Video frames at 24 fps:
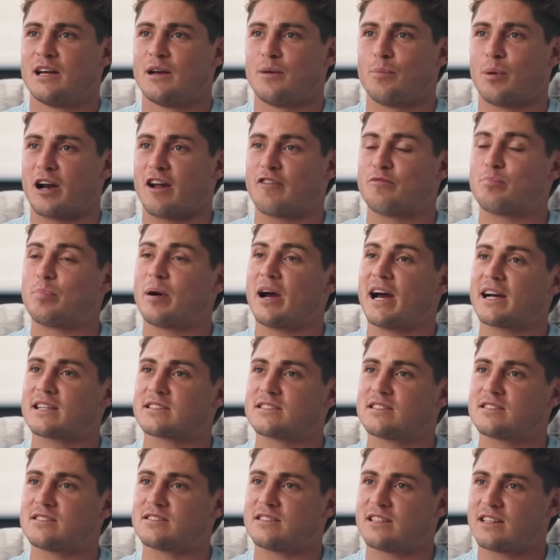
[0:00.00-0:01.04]
But I've
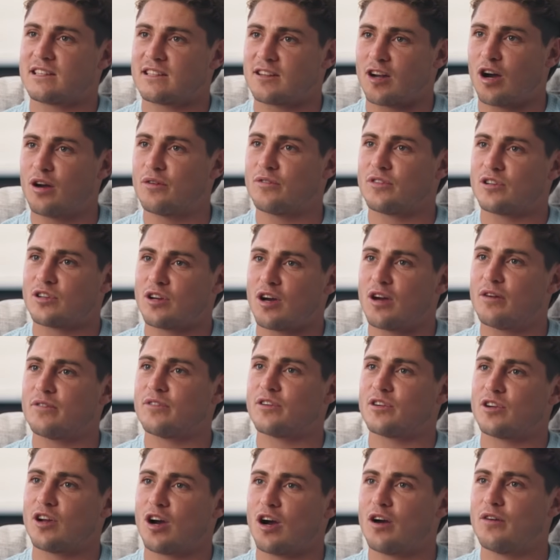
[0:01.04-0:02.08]
practiced it over and over
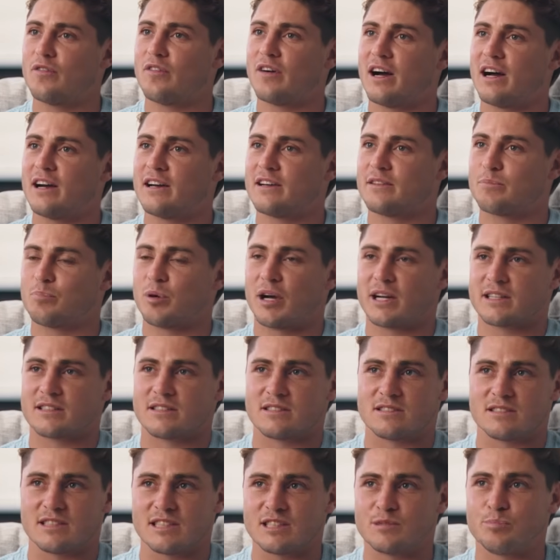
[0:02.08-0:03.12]
and over,
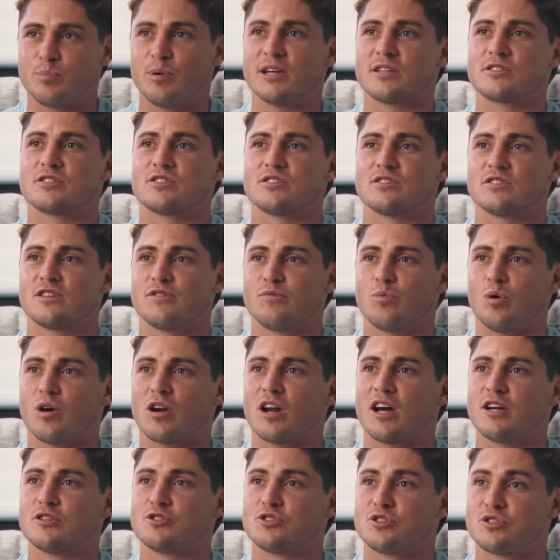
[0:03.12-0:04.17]
practiced these pictures of what
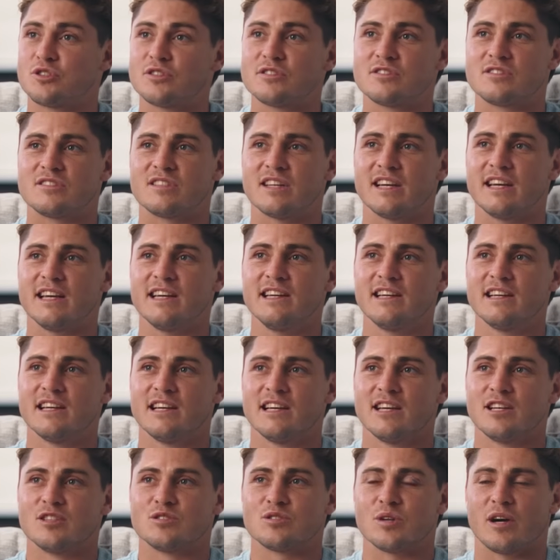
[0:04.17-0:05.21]
I should see.
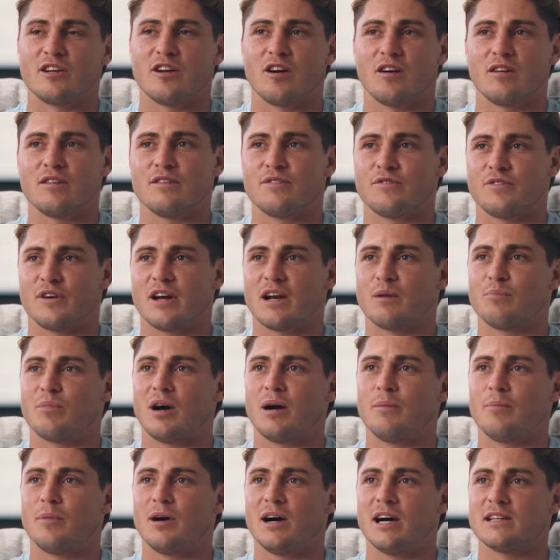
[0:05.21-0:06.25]
So I know in the front of
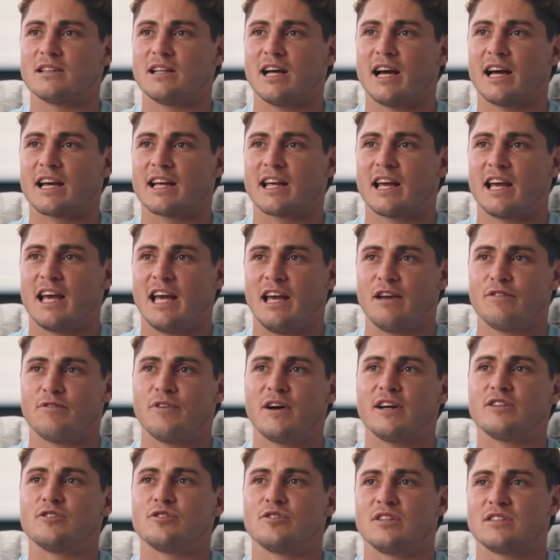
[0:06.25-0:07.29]
my mind, like, if
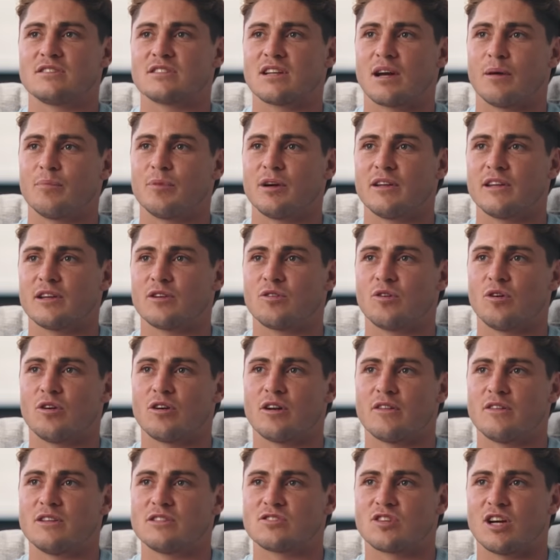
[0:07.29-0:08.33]
I do this, come around the
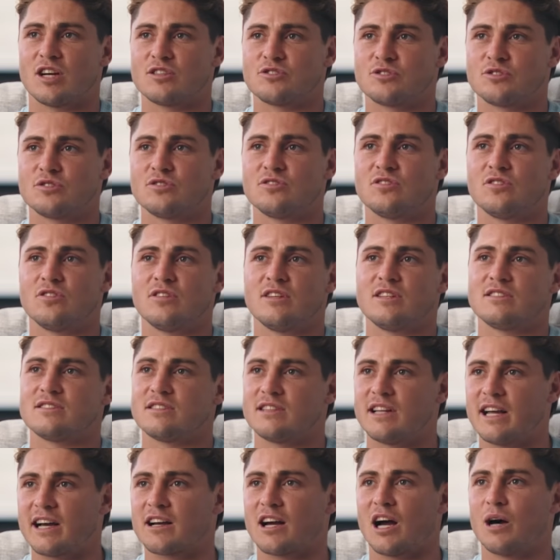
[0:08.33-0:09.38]
corner, this guy should do this
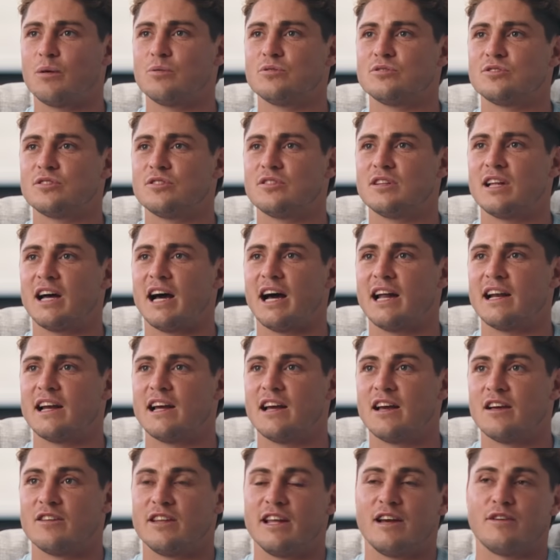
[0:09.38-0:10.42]
and that guy will do that.
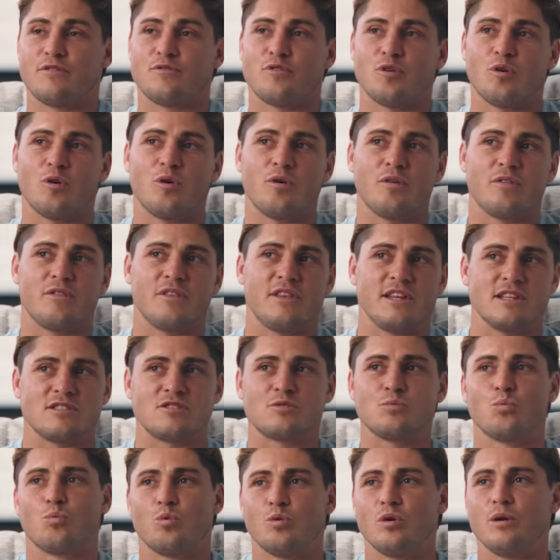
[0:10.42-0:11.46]
Therefore,
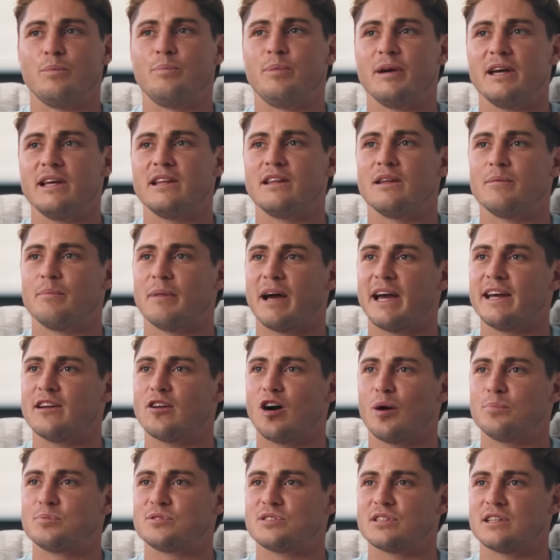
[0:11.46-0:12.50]
this would be the main
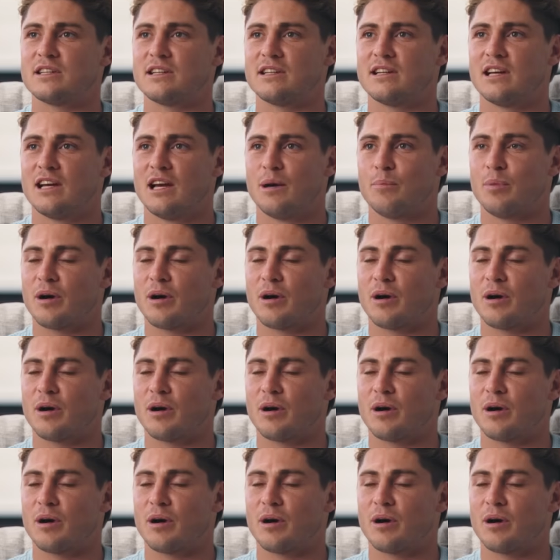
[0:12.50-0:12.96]
option.